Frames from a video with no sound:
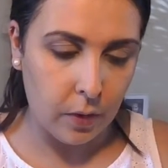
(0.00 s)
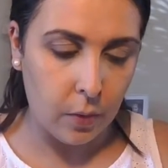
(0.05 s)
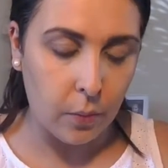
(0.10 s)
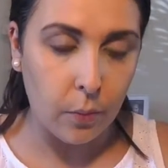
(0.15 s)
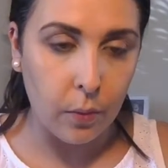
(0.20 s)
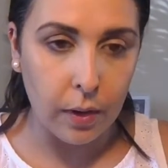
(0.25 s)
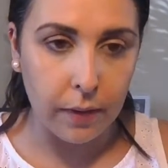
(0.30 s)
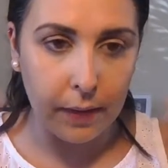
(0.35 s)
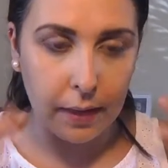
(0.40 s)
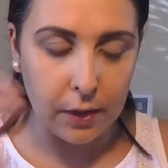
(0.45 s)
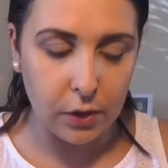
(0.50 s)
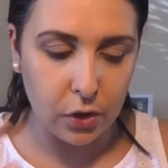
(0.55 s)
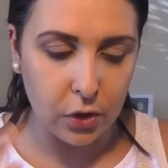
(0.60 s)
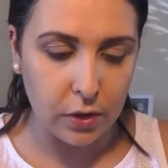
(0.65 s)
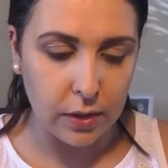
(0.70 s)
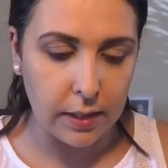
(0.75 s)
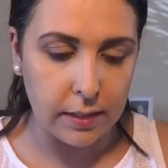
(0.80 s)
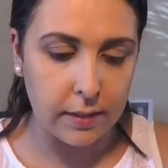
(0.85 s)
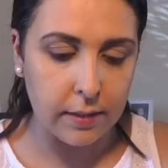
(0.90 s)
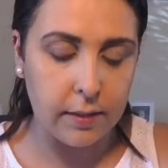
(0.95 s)
While that just
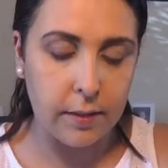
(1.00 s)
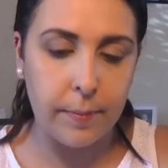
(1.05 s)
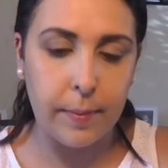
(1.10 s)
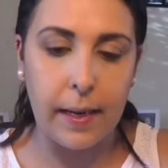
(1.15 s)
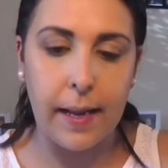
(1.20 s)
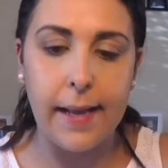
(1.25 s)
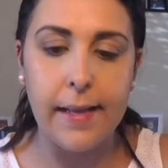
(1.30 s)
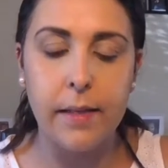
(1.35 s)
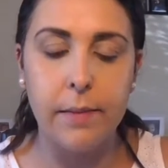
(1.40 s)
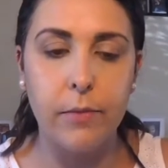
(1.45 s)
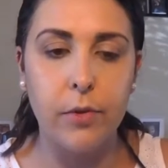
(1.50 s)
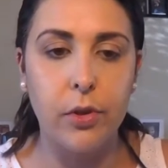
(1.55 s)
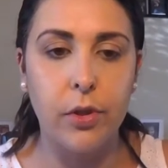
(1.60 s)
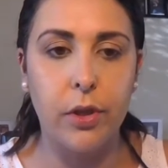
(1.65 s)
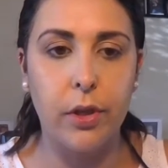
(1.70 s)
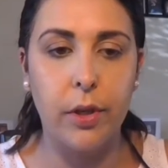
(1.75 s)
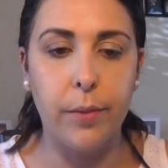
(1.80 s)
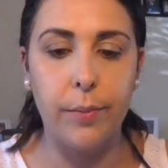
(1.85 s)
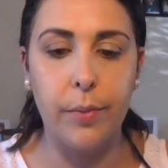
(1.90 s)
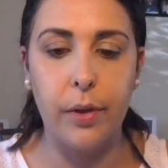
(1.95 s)
sets into place, I'm just
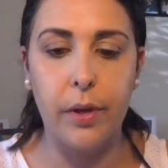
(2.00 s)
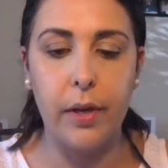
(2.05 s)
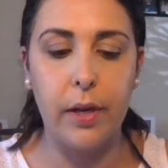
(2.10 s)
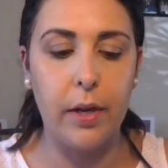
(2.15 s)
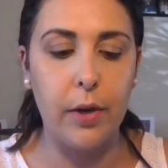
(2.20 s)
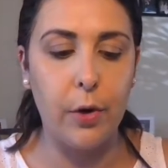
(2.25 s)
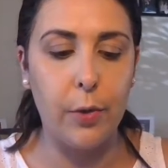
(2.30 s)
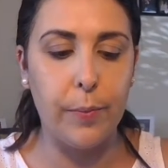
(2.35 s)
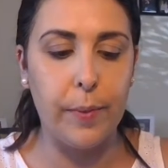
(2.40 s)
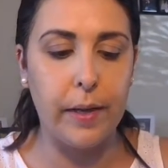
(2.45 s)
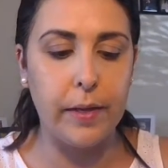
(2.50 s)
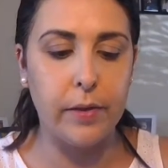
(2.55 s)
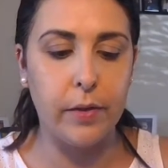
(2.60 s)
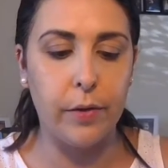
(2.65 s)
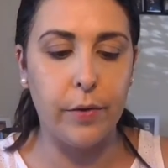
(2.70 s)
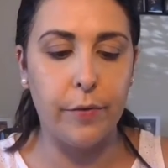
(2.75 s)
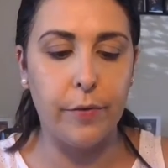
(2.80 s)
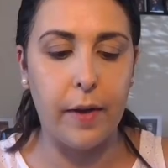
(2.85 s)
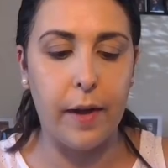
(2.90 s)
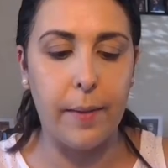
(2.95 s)
going to put a little bit
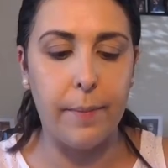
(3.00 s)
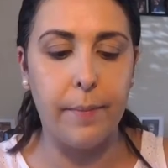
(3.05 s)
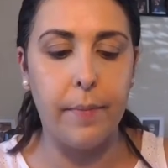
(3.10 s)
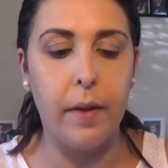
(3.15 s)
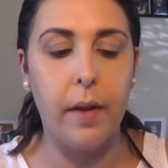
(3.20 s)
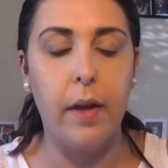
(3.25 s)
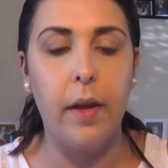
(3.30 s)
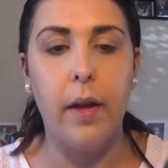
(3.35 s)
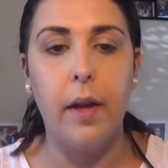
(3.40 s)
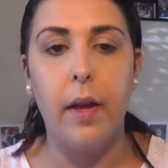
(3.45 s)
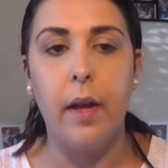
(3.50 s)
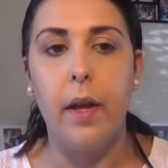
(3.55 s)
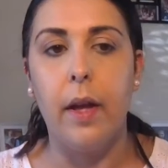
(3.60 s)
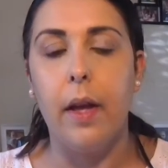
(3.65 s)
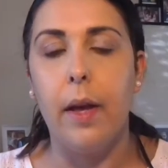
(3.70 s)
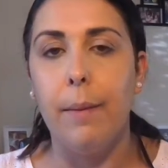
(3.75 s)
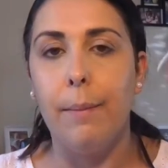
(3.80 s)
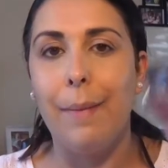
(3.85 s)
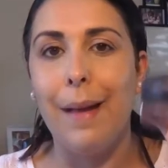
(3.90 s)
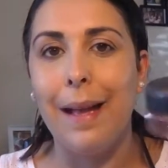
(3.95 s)
of
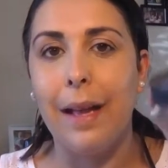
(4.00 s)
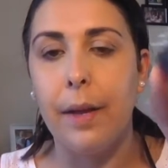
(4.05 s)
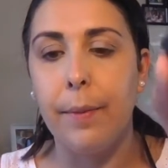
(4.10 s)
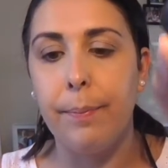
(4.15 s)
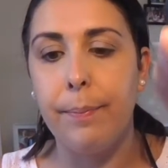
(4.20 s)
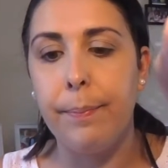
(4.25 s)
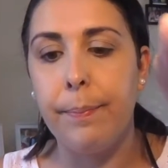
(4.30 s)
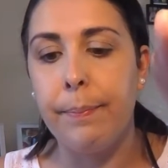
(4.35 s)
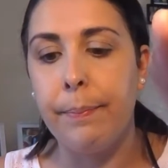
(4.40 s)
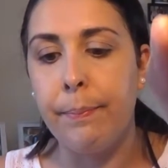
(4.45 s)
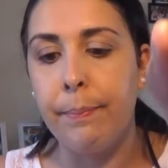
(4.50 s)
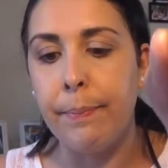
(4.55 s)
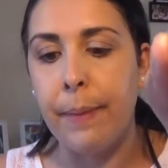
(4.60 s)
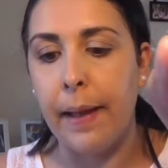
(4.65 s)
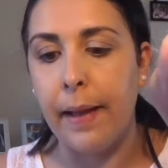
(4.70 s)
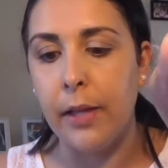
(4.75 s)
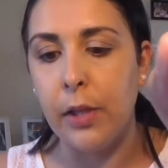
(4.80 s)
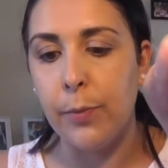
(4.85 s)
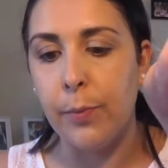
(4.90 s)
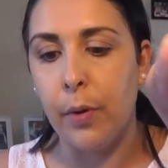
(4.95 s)
MAC
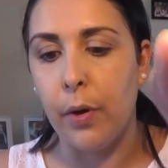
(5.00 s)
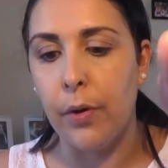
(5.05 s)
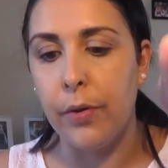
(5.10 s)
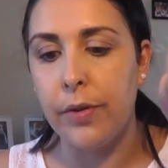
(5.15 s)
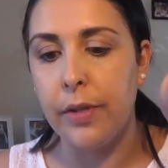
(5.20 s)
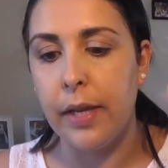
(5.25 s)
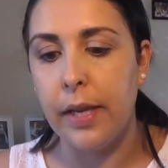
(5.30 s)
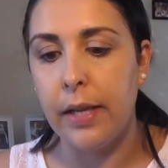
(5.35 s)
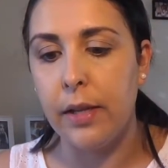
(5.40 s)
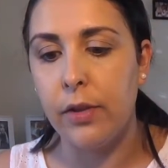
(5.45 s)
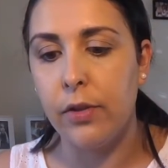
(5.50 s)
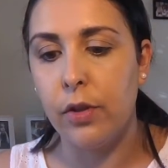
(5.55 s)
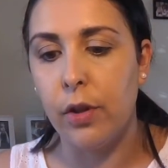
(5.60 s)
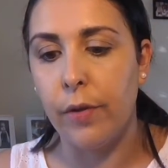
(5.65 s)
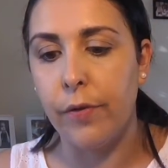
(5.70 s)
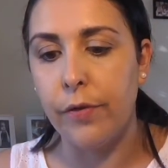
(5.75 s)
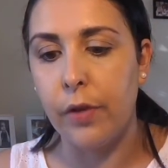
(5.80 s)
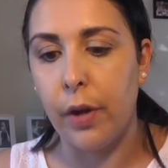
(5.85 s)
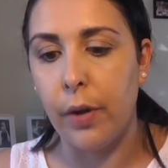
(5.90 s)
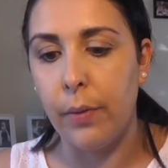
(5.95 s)
Paint Pot in
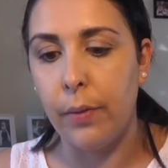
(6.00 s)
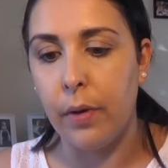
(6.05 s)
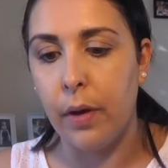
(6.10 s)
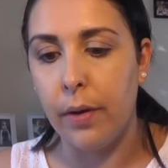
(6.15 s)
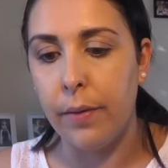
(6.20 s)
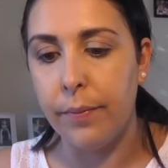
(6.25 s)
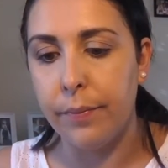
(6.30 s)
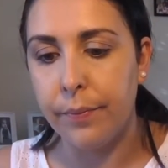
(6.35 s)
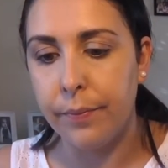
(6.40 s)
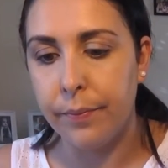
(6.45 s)
Soft Ochre.